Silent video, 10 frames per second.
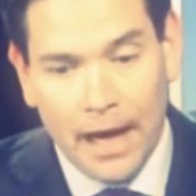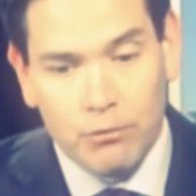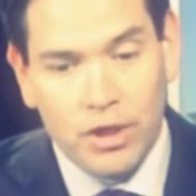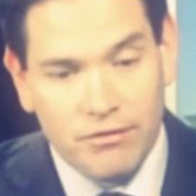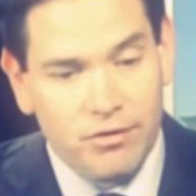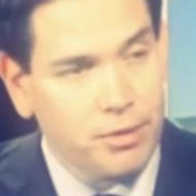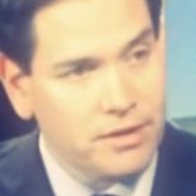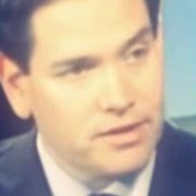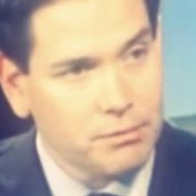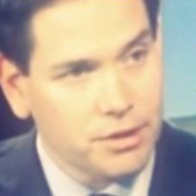I'm running for
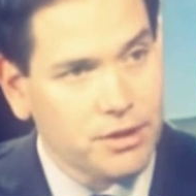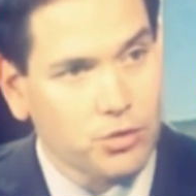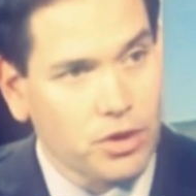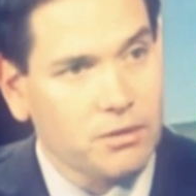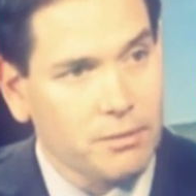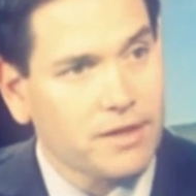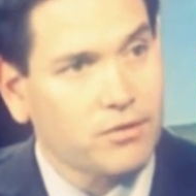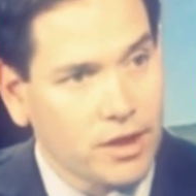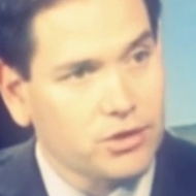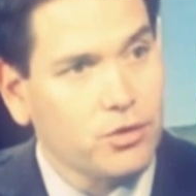president because we're going to make
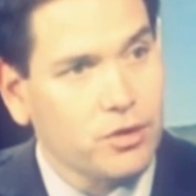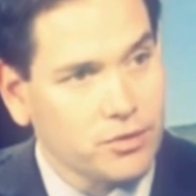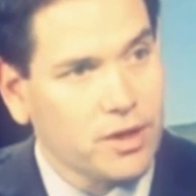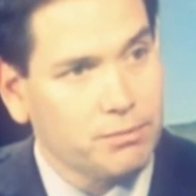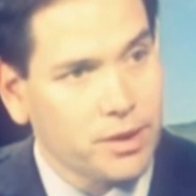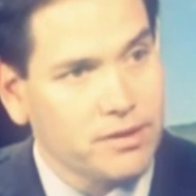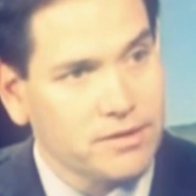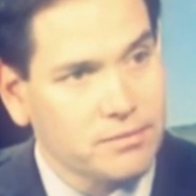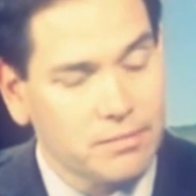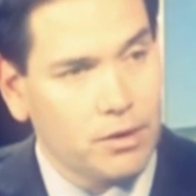the right choice when I'm
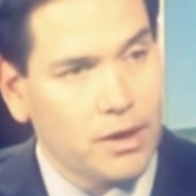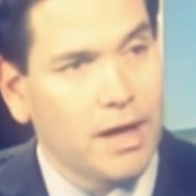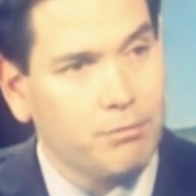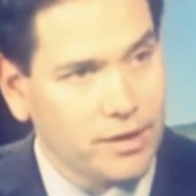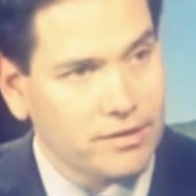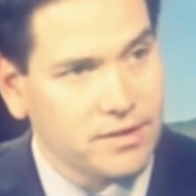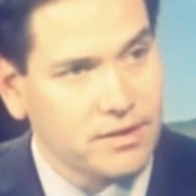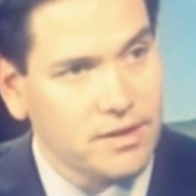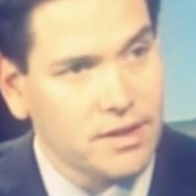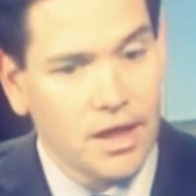president. And when I'm
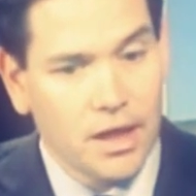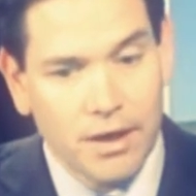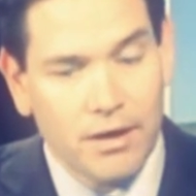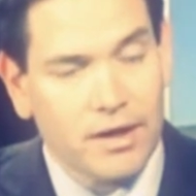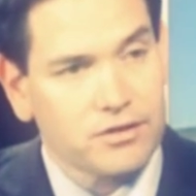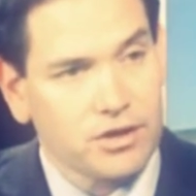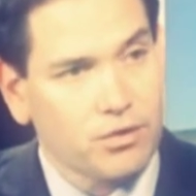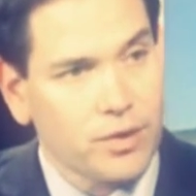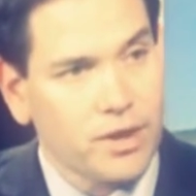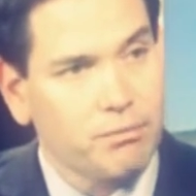president, America's going
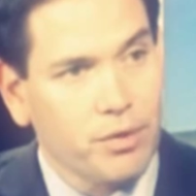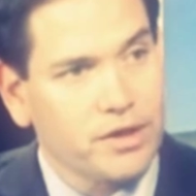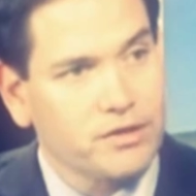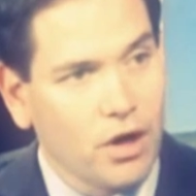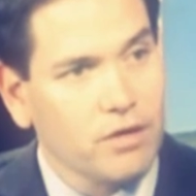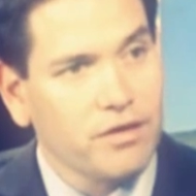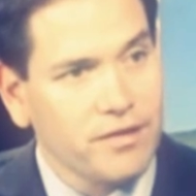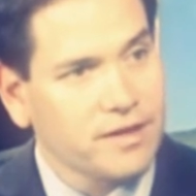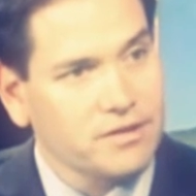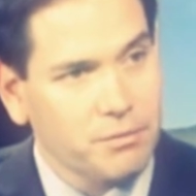to re embrace all the
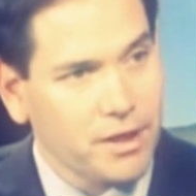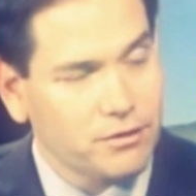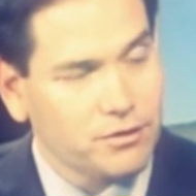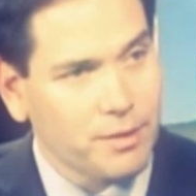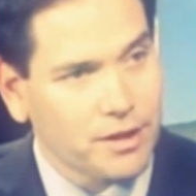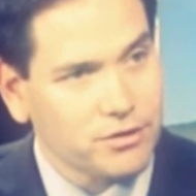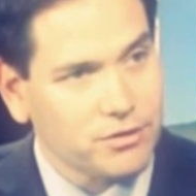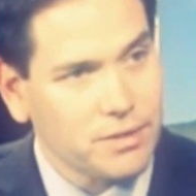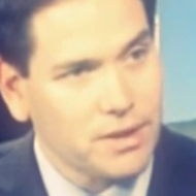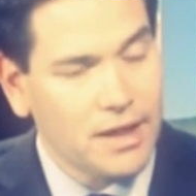things that made her special.